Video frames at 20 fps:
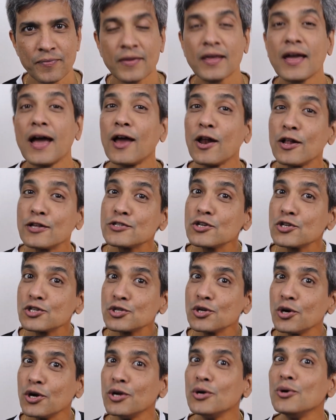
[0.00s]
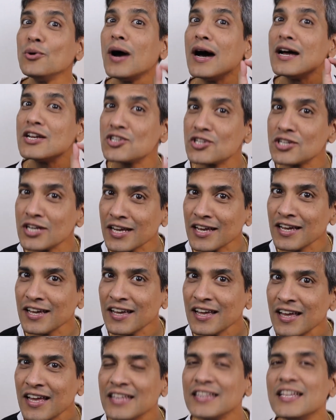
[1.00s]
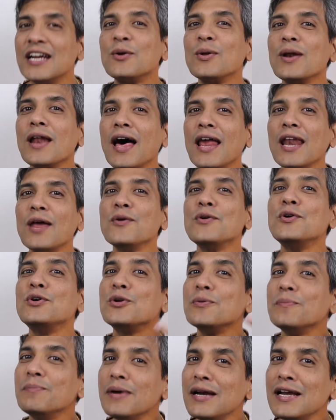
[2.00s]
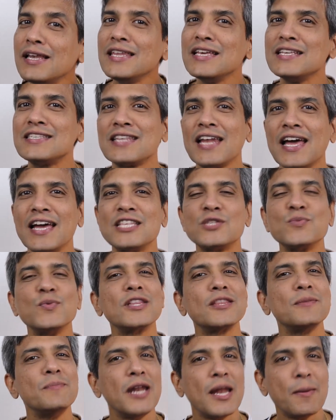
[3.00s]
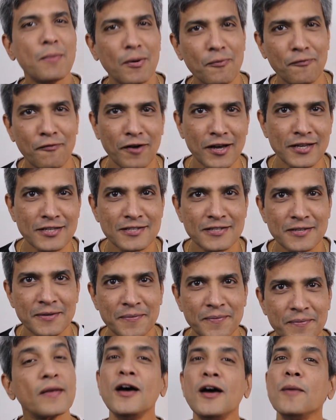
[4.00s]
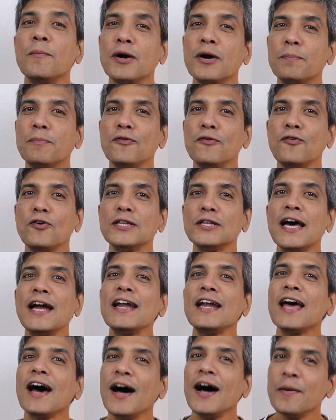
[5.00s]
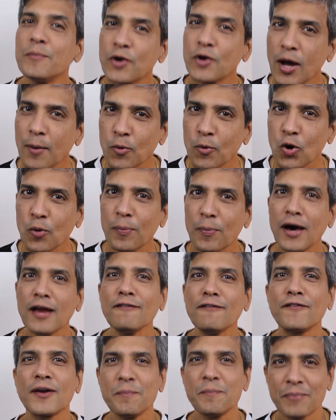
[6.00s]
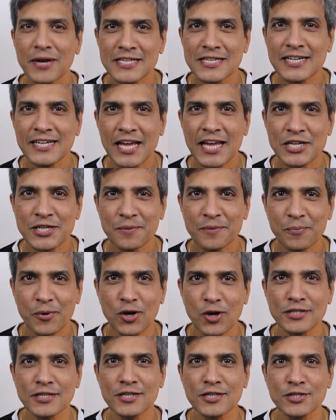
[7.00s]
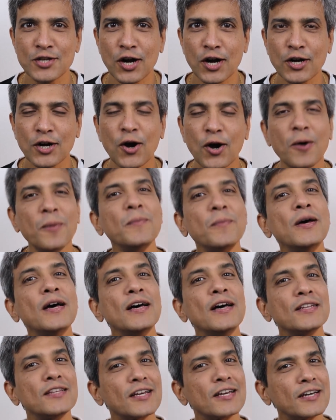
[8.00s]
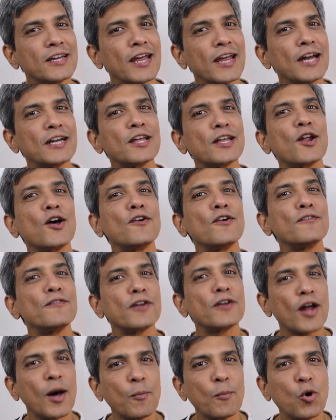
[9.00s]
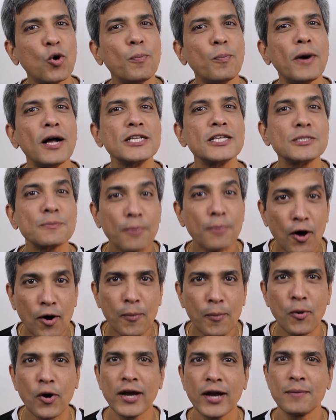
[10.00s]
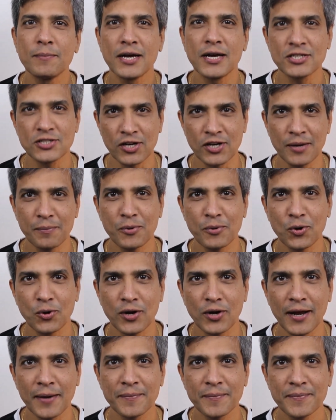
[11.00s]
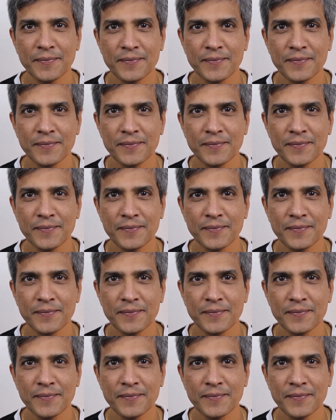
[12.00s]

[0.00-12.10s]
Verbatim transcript: I'll also show you a trick that will allow you to build these slides with minimum fuss. But before that, I am Ramgopal from presentationprocess.com, the creator of Ramgopal's PowerPoint Mastery Program,